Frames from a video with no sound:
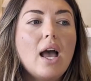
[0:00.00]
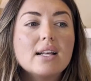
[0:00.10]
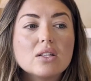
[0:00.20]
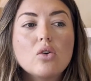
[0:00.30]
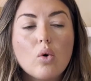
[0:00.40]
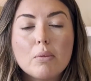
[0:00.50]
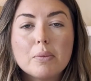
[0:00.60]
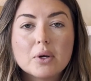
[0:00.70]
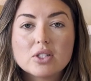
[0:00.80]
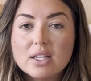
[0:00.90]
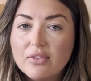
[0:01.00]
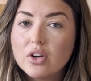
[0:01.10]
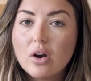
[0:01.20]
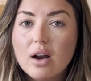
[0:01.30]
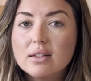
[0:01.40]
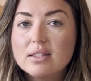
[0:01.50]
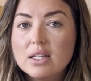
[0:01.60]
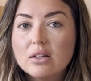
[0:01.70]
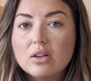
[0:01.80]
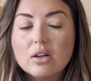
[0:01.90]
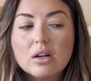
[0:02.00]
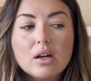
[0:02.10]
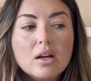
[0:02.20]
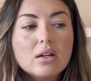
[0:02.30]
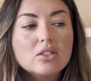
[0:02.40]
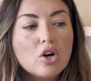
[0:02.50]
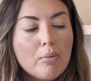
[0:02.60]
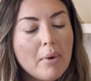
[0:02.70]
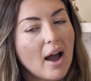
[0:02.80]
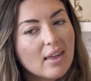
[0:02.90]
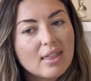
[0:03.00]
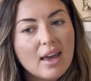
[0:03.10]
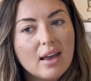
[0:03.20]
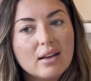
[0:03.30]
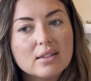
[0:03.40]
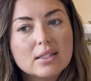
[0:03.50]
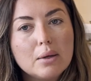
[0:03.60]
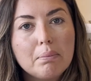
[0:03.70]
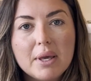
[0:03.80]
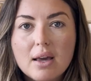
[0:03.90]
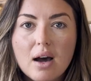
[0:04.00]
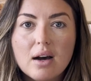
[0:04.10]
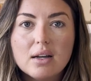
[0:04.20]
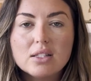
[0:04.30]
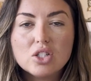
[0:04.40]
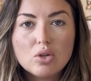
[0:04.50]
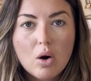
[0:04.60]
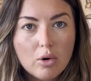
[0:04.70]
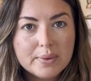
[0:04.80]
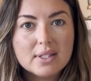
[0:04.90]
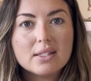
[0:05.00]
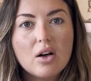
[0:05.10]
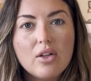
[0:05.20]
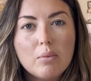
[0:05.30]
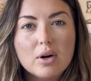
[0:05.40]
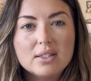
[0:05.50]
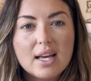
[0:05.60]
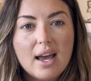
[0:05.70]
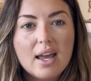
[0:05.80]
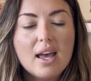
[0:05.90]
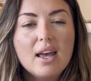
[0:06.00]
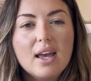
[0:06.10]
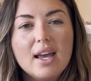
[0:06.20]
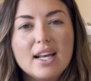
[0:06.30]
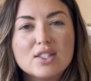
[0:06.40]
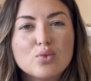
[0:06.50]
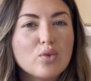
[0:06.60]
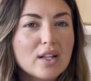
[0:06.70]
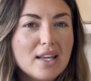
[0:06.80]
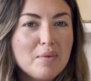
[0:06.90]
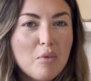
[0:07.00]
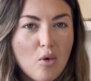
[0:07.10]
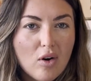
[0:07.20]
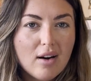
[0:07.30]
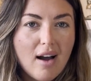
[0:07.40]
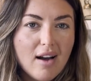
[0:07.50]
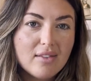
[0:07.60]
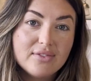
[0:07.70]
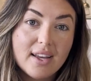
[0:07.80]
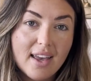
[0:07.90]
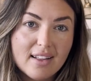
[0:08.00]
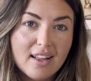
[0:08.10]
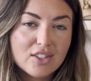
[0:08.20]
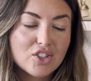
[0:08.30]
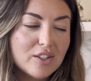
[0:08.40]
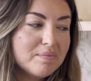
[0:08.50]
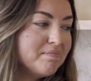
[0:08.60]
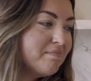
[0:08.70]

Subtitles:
as a normal person, if you're not a dealer, don't buy things because you hope to sell them one day. It's really more of a collection.